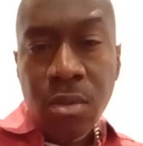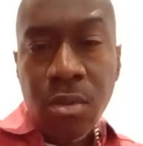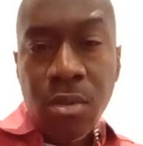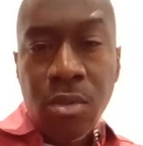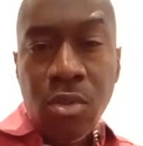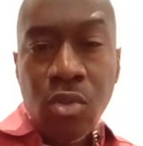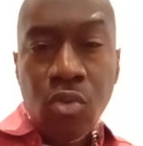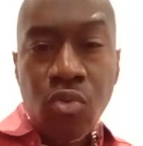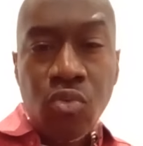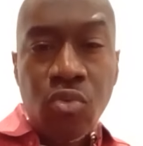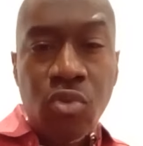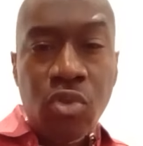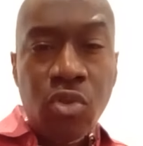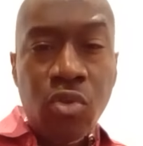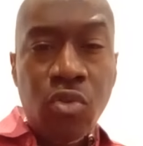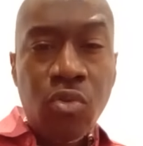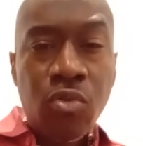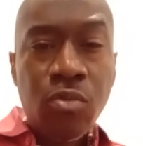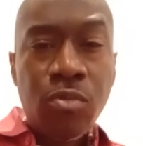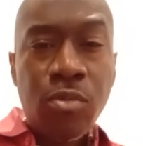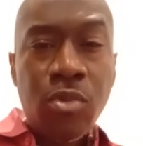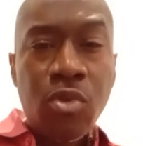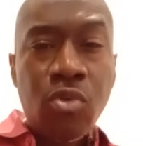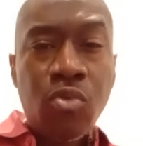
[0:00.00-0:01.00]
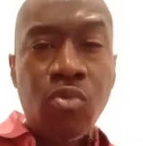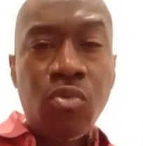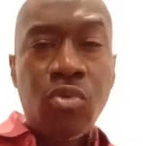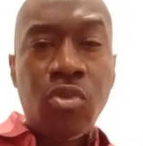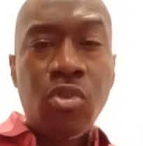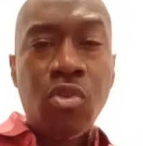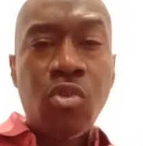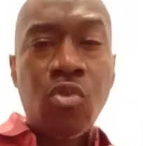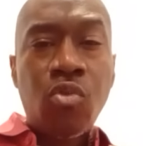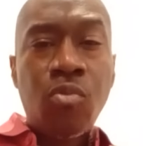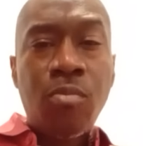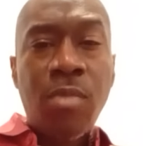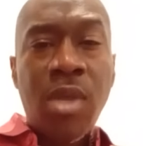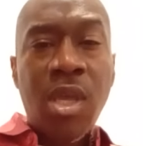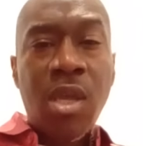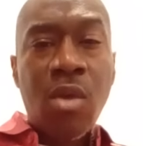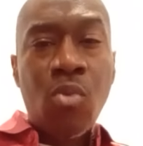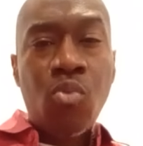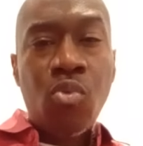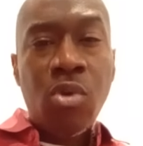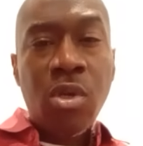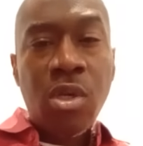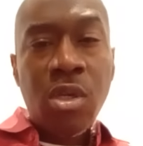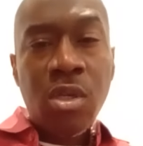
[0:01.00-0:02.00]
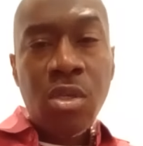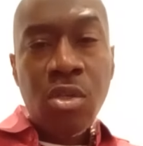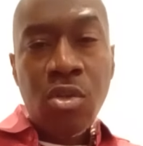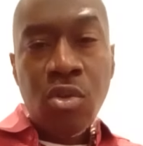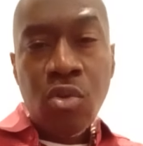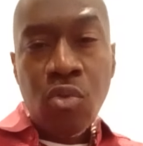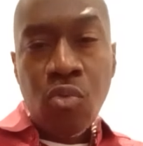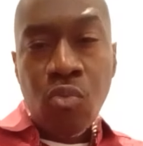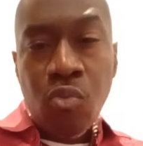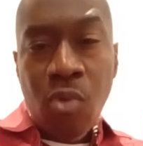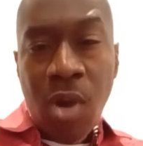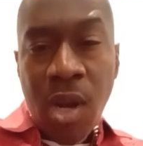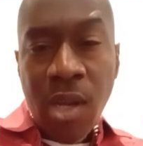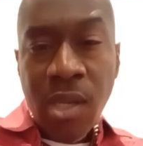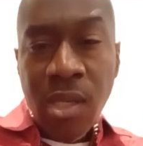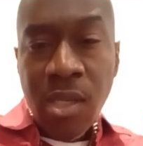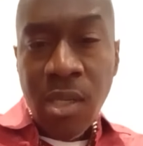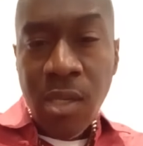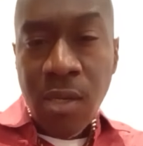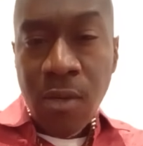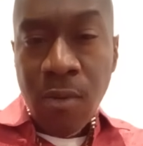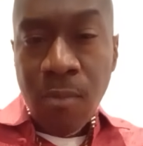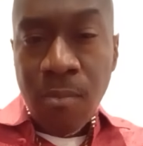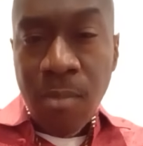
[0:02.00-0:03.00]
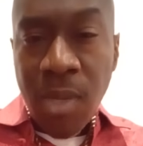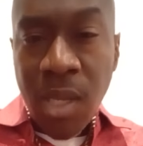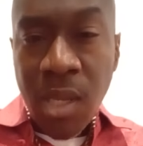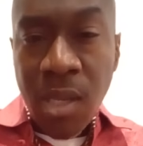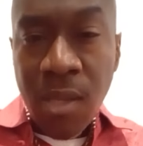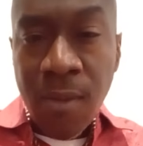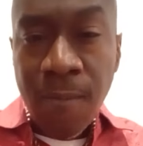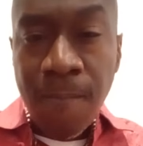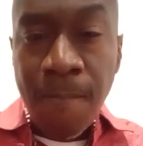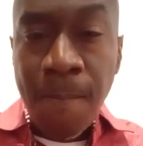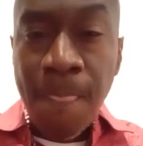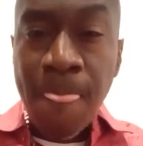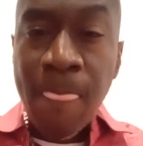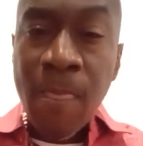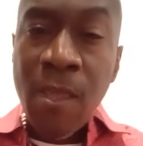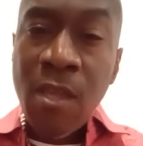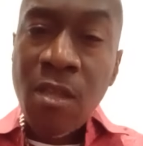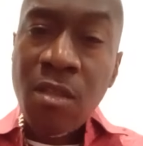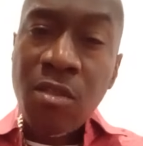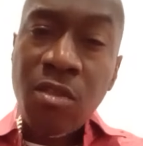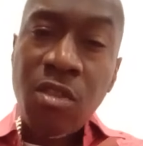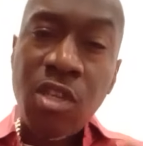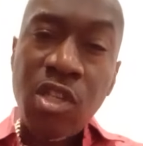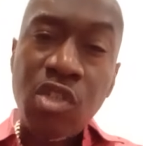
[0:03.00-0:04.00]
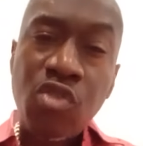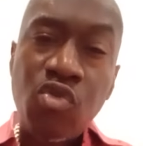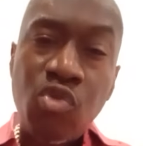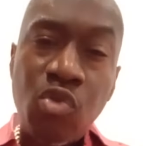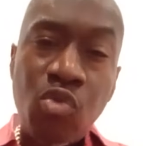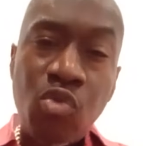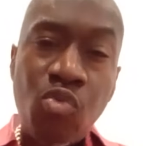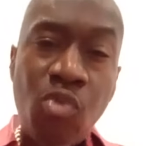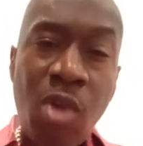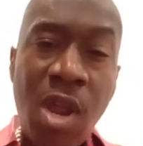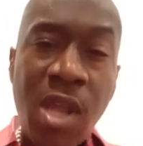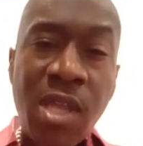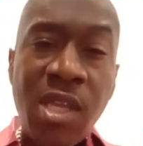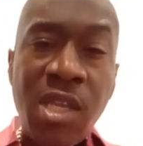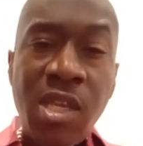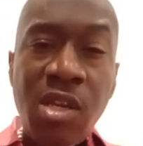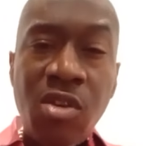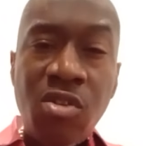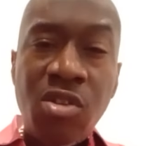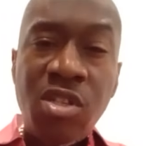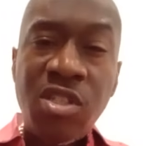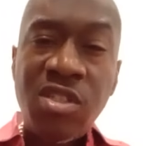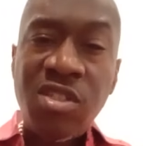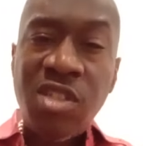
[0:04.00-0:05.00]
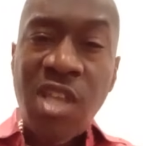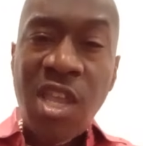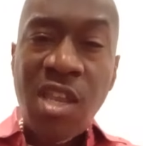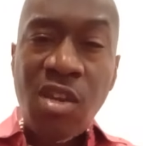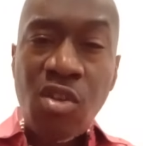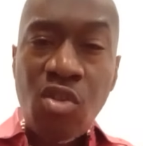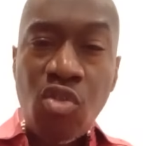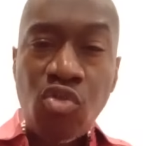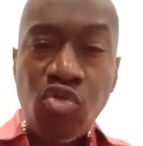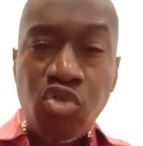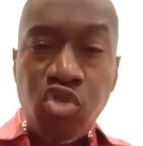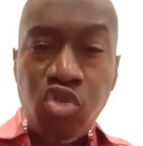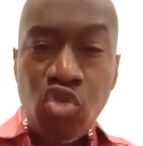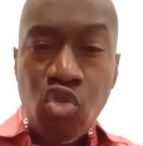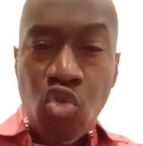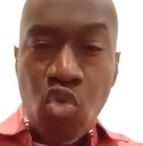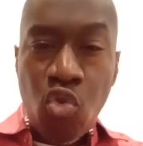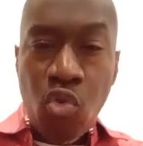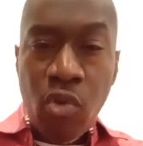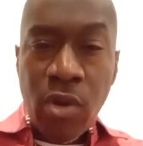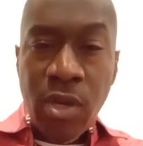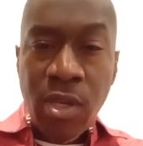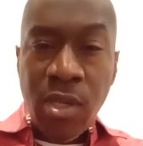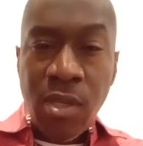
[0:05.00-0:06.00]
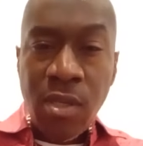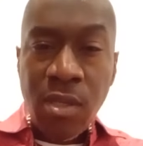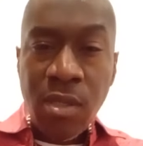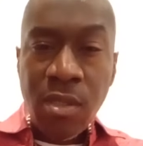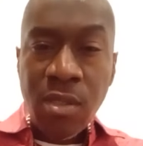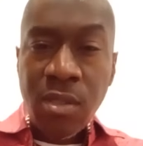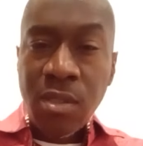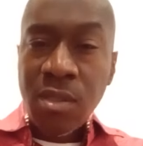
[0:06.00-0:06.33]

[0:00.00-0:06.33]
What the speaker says: YouTube, man, what it do right here, man? This one right here, this ain't no story.